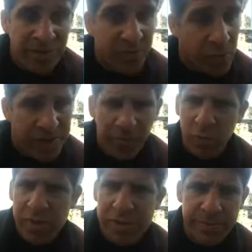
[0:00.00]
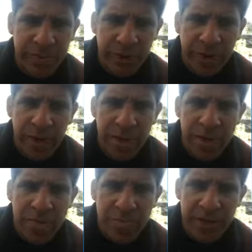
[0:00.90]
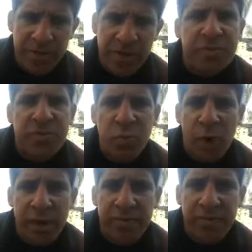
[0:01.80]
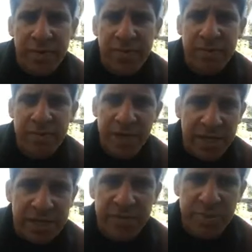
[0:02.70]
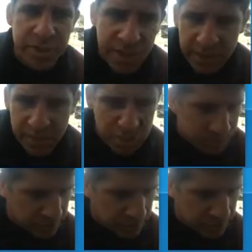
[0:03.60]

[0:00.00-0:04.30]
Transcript: for whatever reason, Macduff's wife and kids had been killed